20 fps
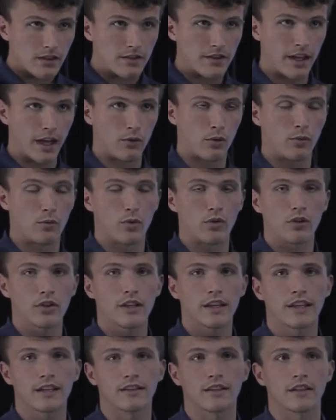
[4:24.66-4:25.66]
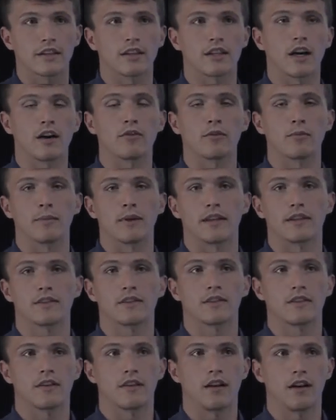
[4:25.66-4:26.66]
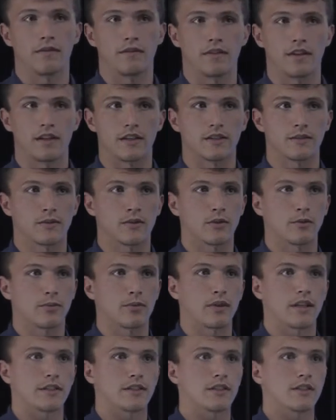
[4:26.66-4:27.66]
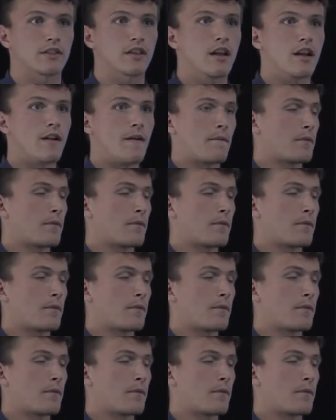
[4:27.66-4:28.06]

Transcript: Now, when we're looking at the government of these 2 places,